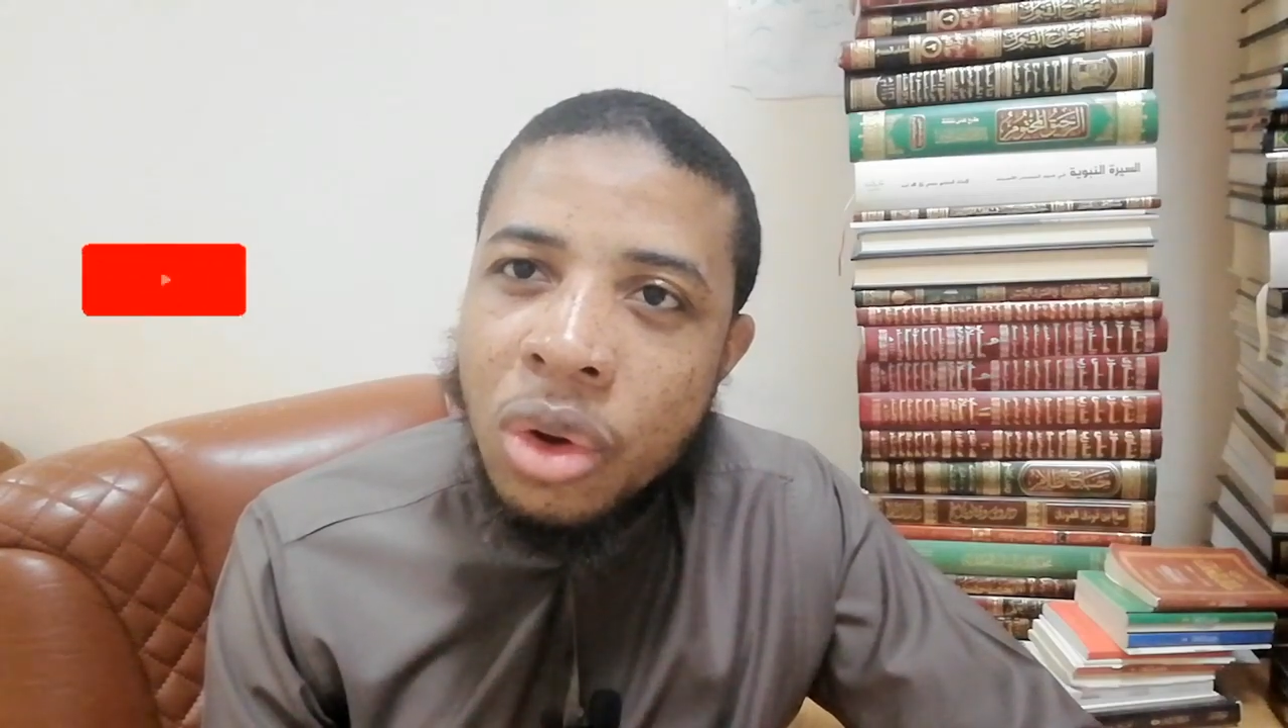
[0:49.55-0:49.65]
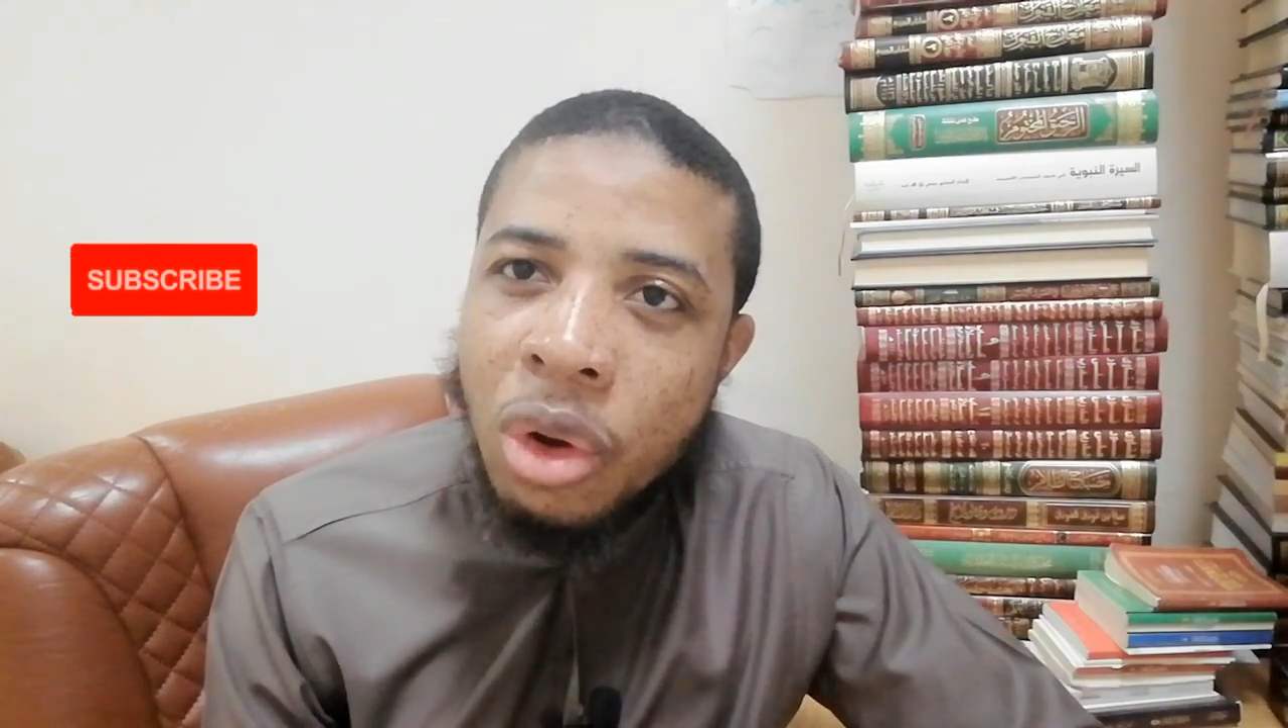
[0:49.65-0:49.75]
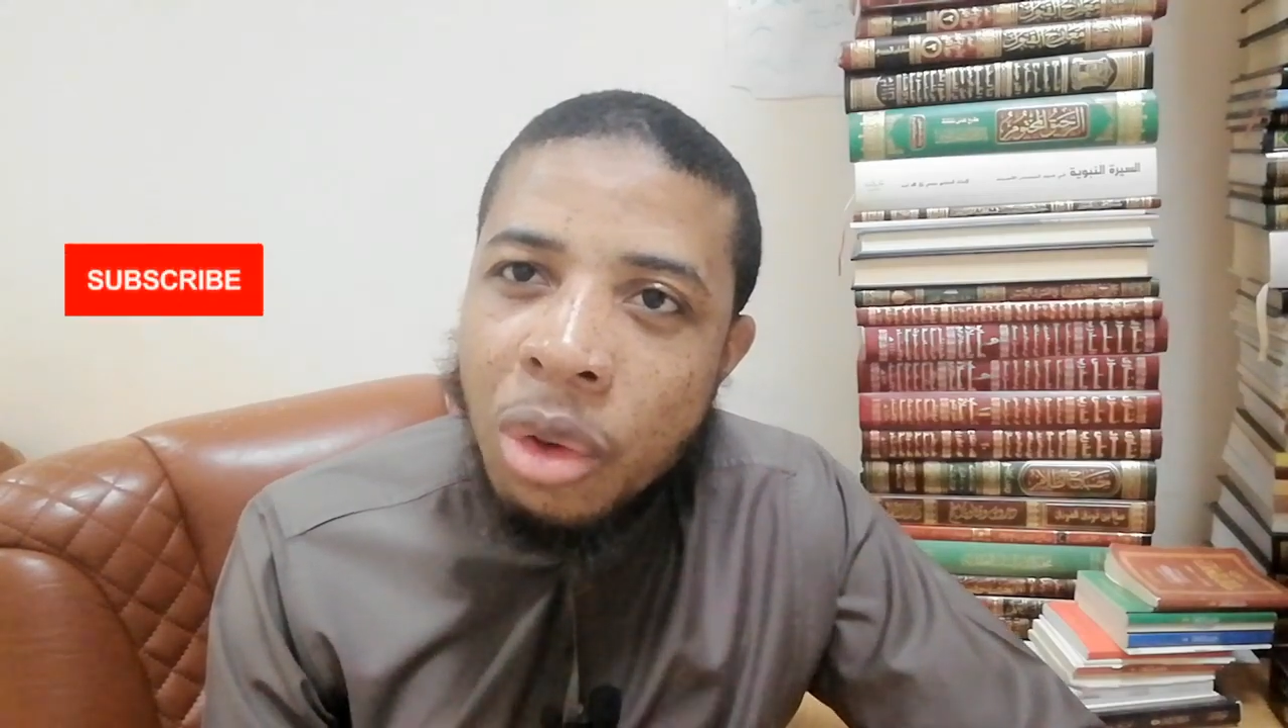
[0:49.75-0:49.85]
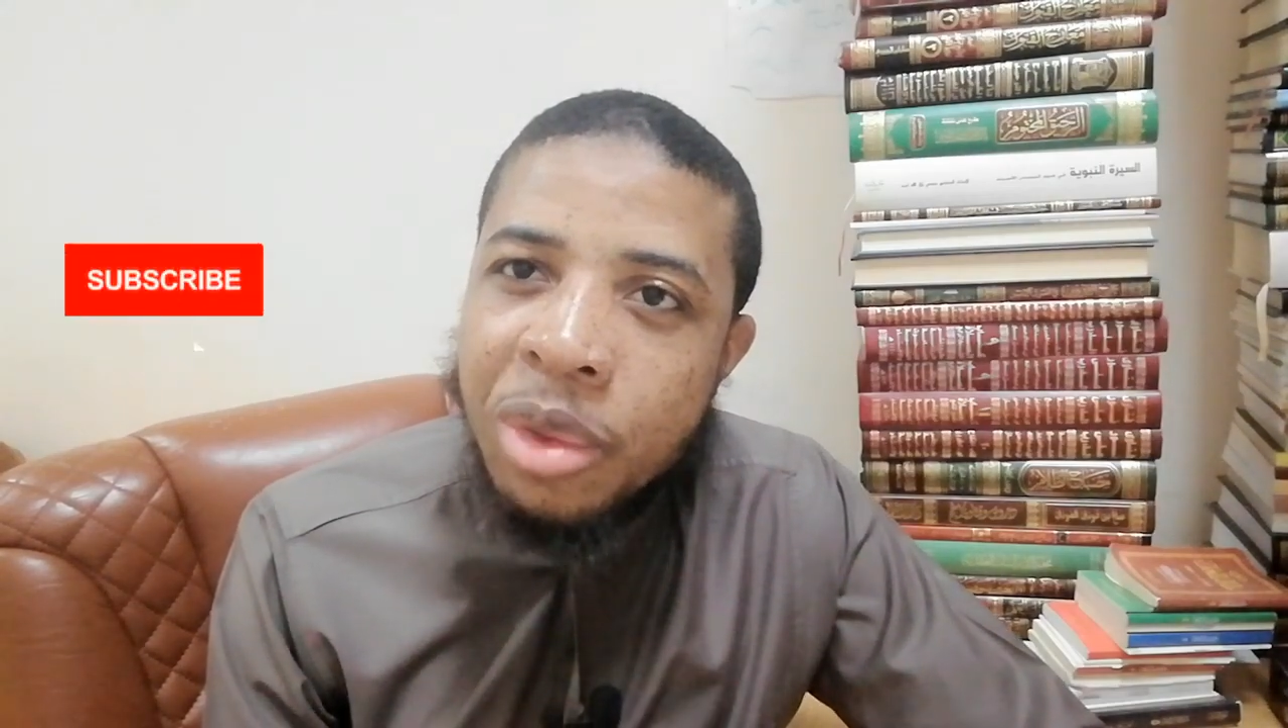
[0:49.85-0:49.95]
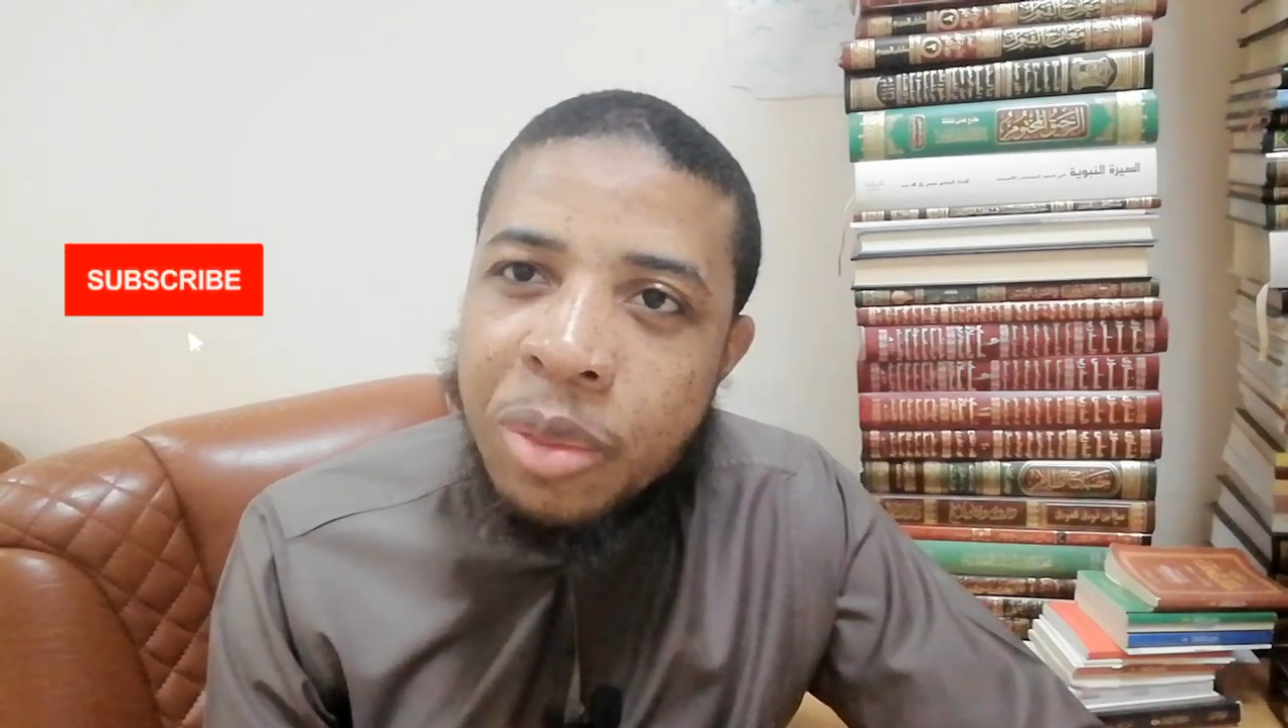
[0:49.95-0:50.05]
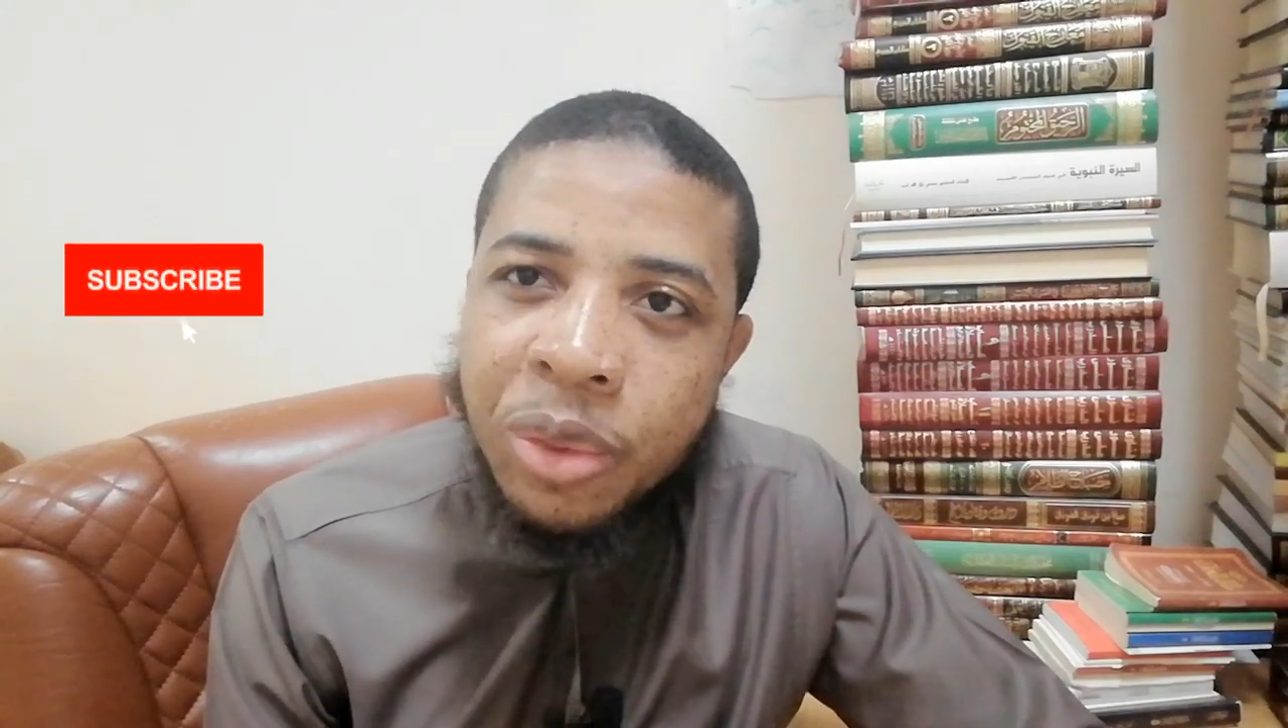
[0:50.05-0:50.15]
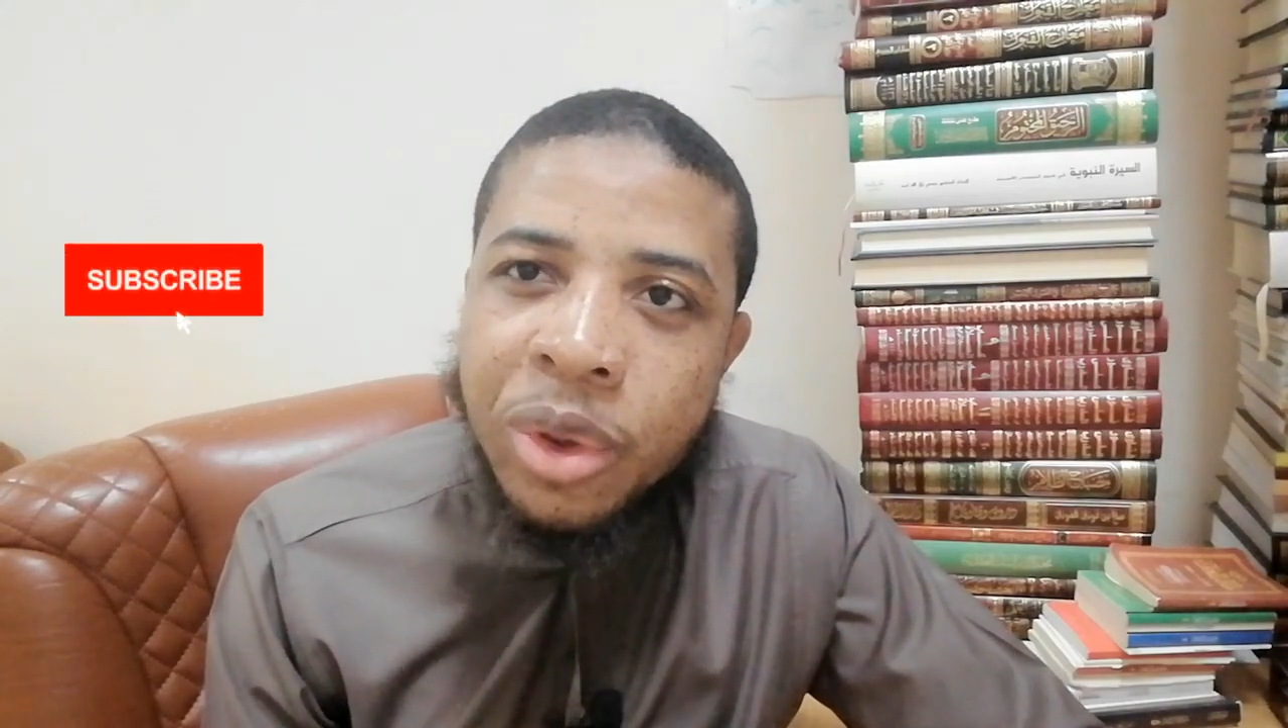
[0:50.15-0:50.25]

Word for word: or maybe